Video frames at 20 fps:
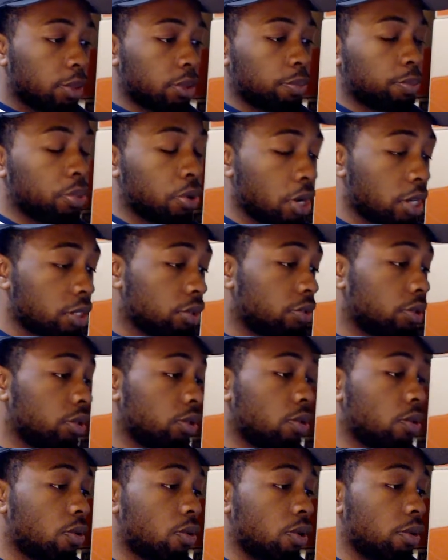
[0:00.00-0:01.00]
pressuring the
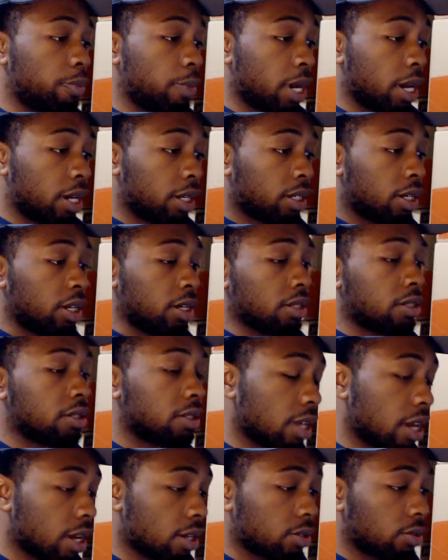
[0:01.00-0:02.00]
quarterback, getting
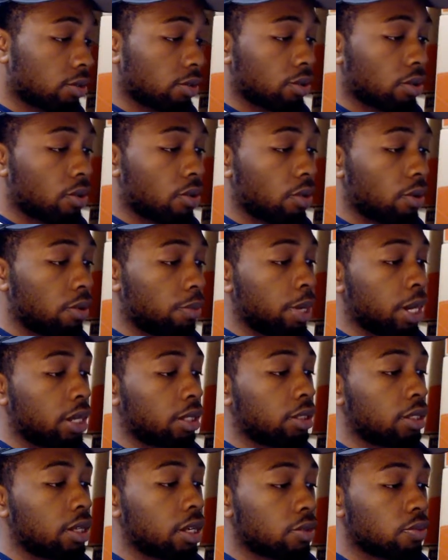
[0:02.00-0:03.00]
sacks on the
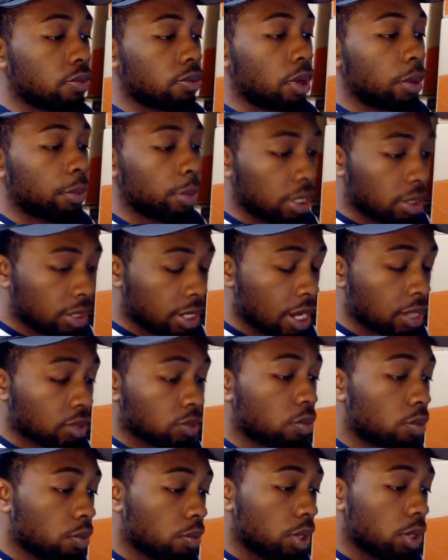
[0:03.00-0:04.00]
quarterback. That's what
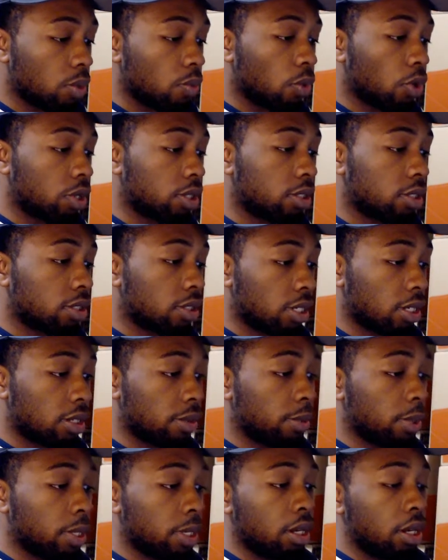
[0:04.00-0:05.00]
we want to
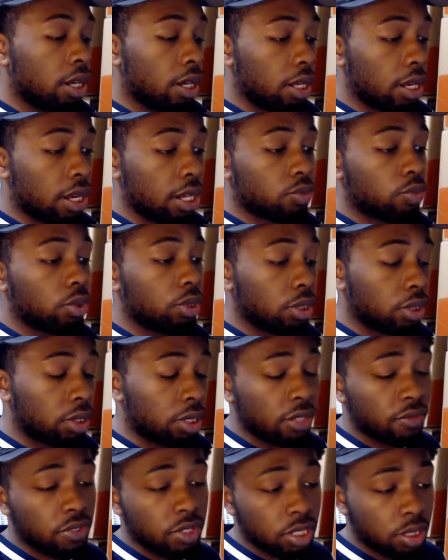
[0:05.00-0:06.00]
see, and that's what the
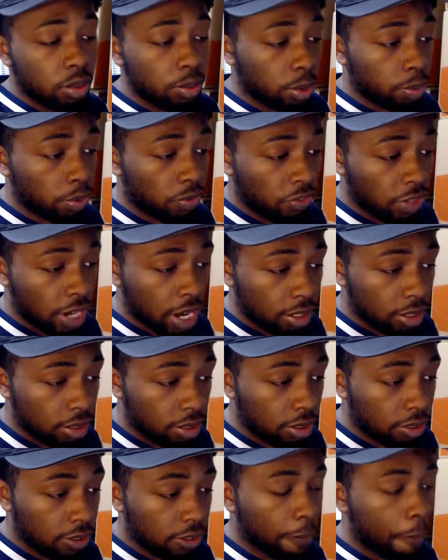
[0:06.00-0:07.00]
defense has been providing
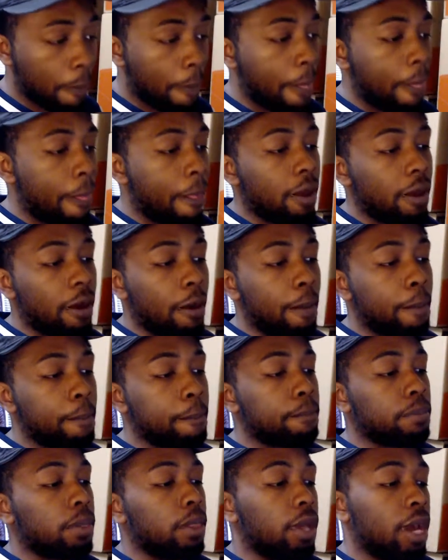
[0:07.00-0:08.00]
us.
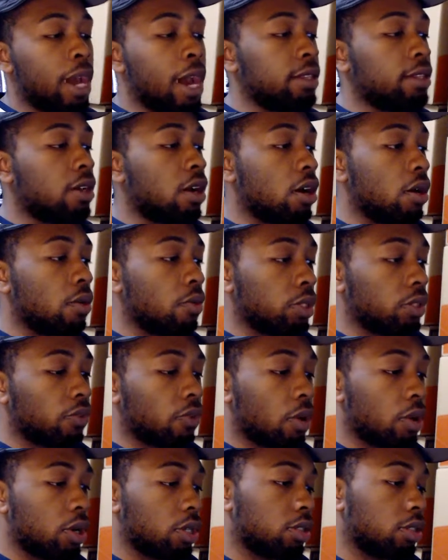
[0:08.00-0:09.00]
Hightower went as
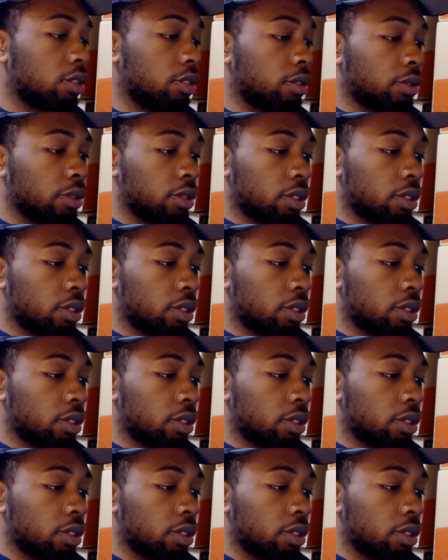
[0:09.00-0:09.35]
far as to